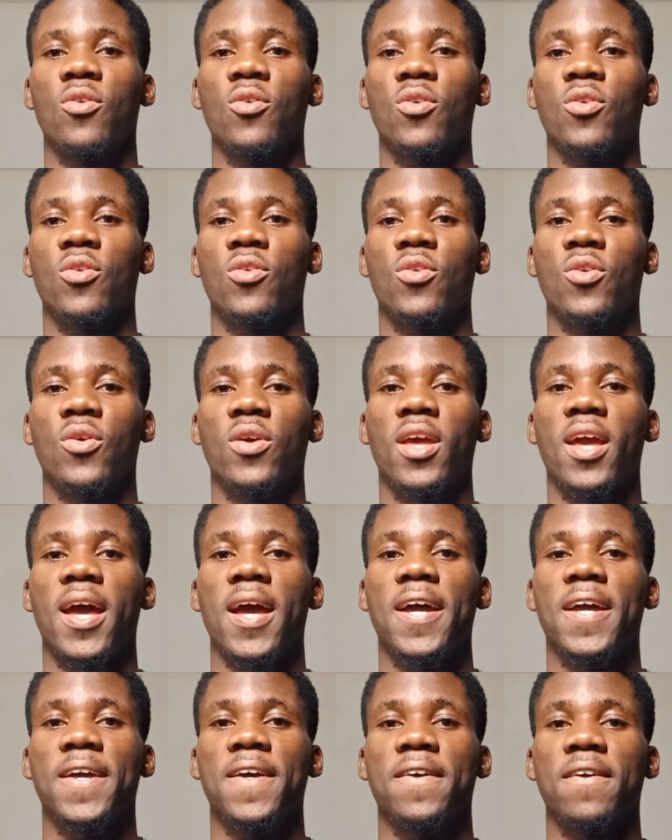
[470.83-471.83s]
So yeah,
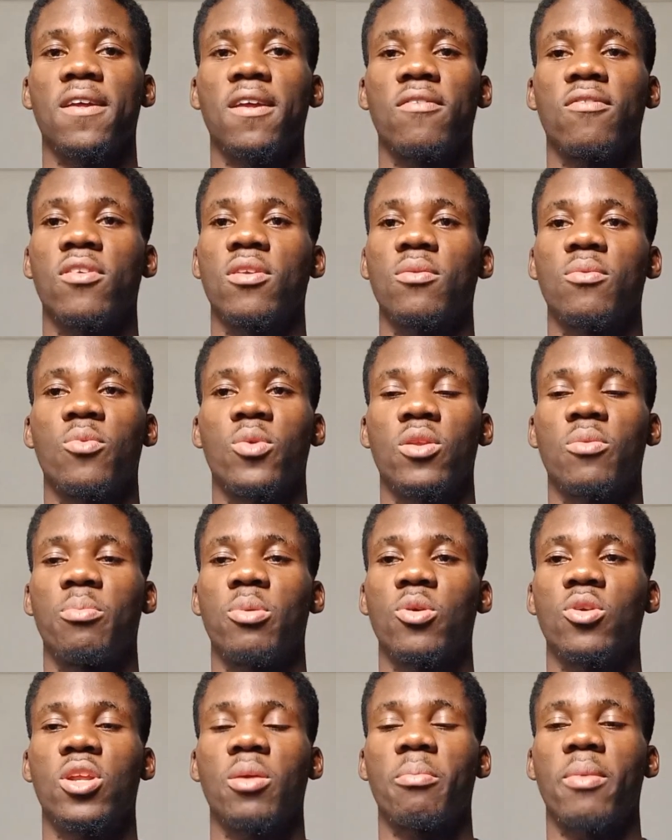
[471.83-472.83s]
even with
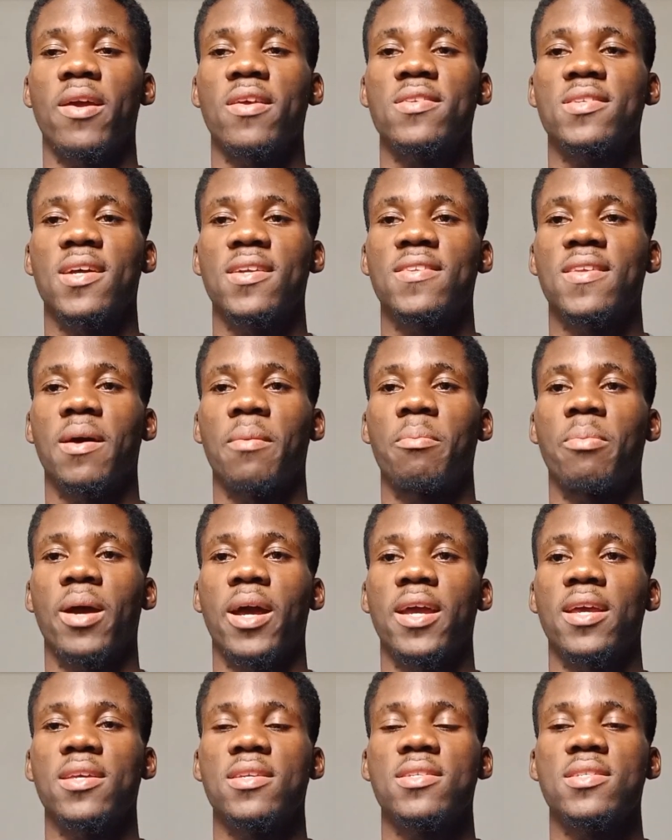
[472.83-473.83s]
building my startup,
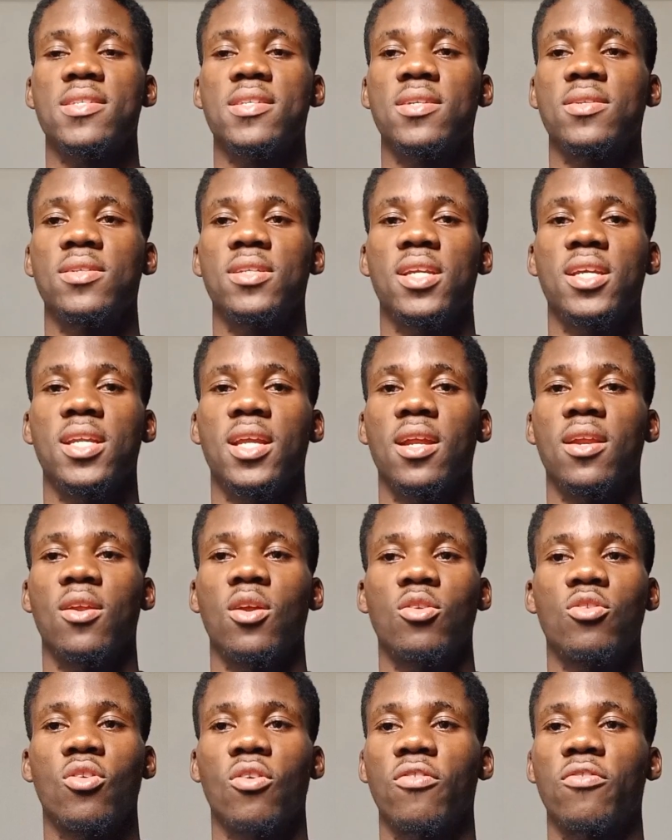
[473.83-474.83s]
I still need a
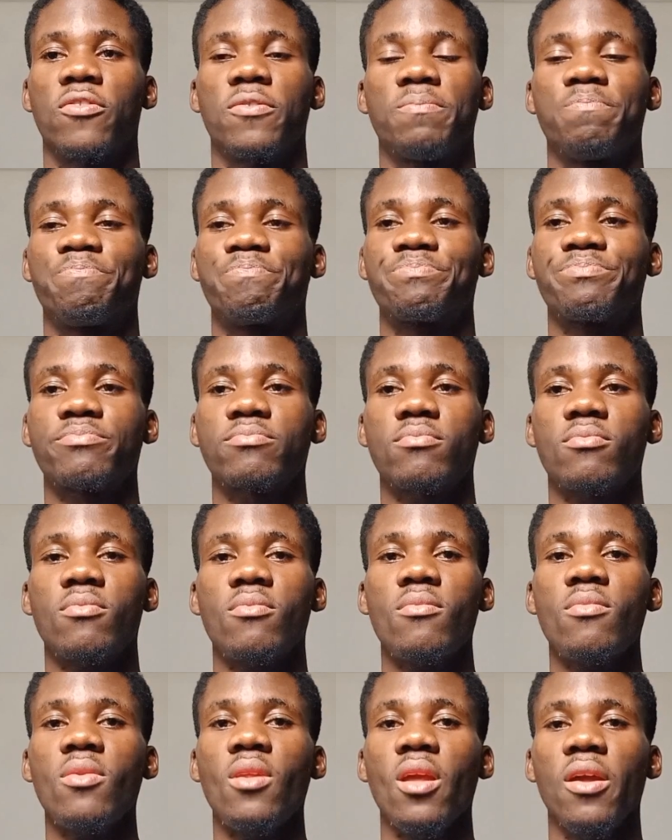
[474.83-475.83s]
lot of
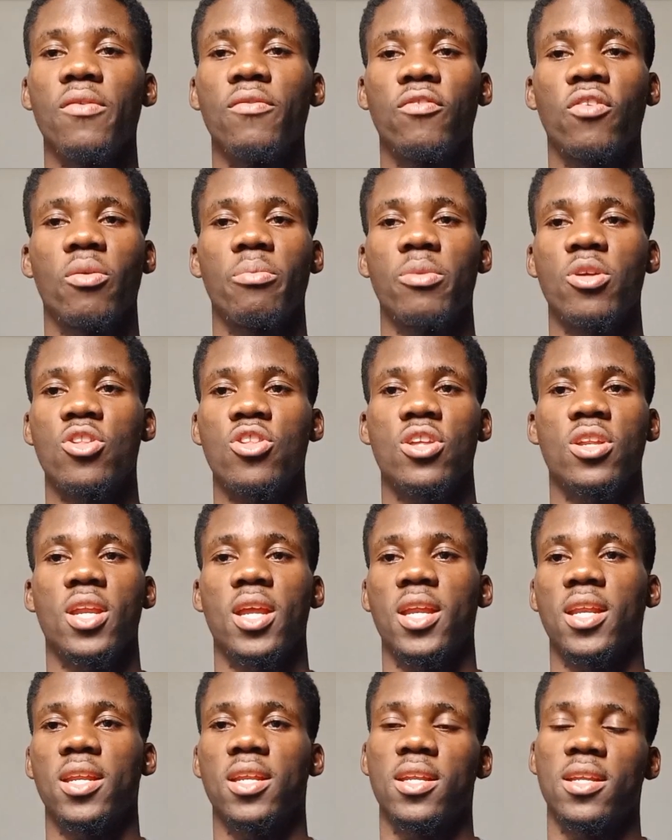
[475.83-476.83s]
information,
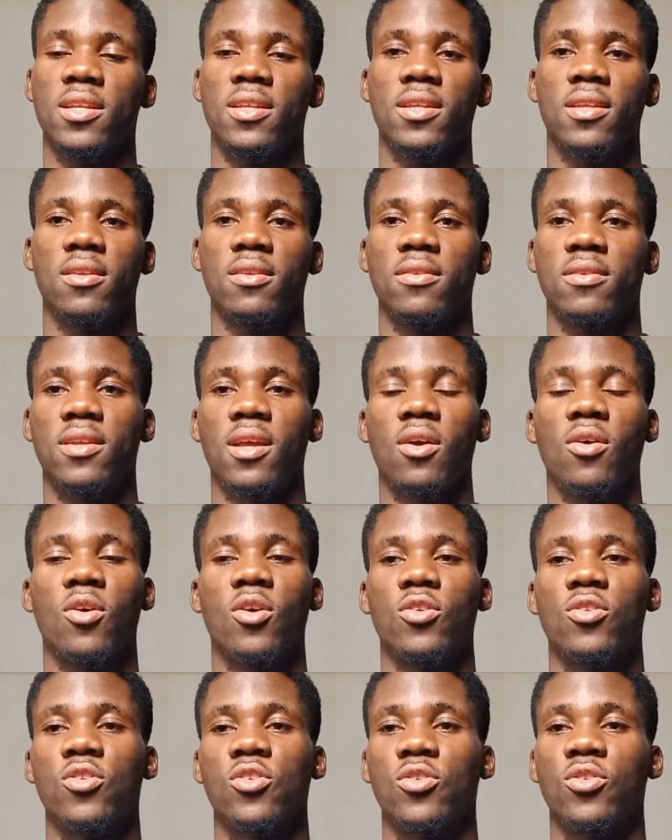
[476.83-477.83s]
and thank
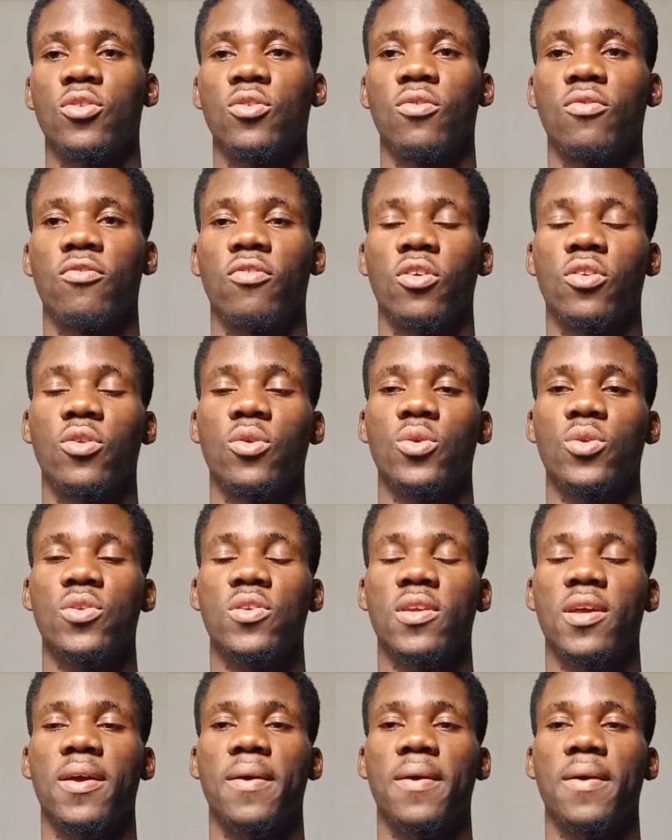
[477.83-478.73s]
God for those